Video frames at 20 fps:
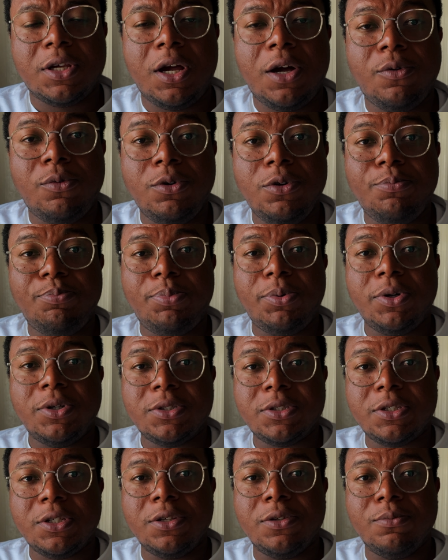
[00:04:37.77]
I will
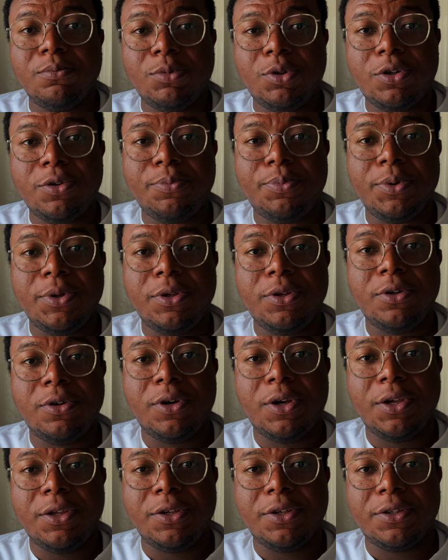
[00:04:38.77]
posting more video
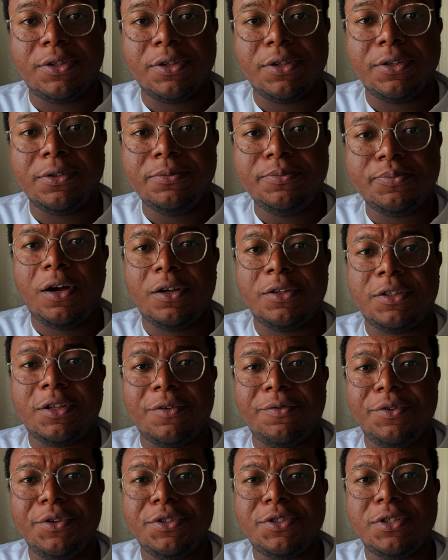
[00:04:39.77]
editing and
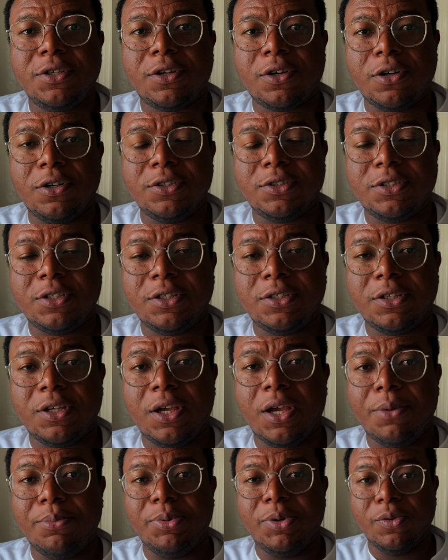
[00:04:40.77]
DaVinci content
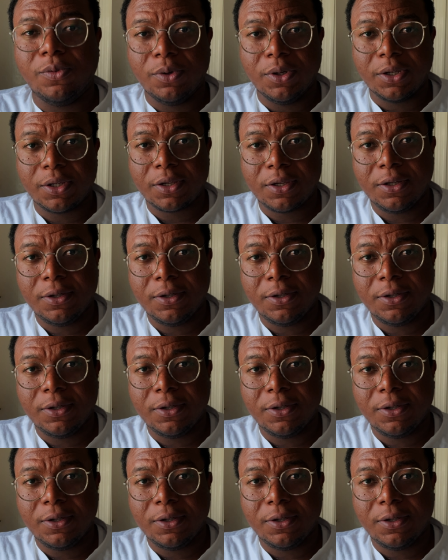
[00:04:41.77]
every week.